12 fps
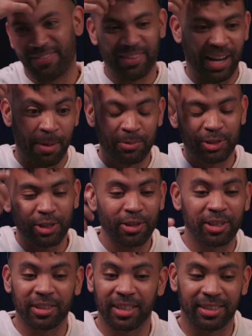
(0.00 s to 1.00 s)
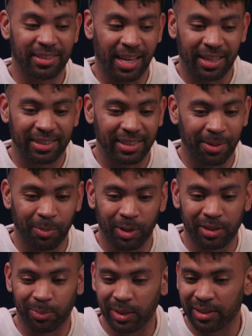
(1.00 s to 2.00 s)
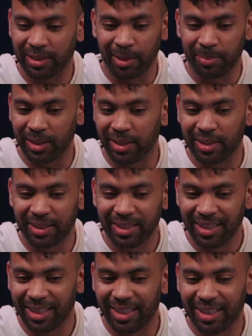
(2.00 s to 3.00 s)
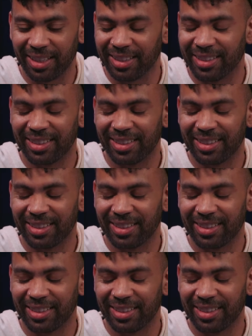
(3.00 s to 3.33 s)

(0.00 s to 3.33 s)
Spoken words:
very, I'm sure they're the exact same ones we slept in. And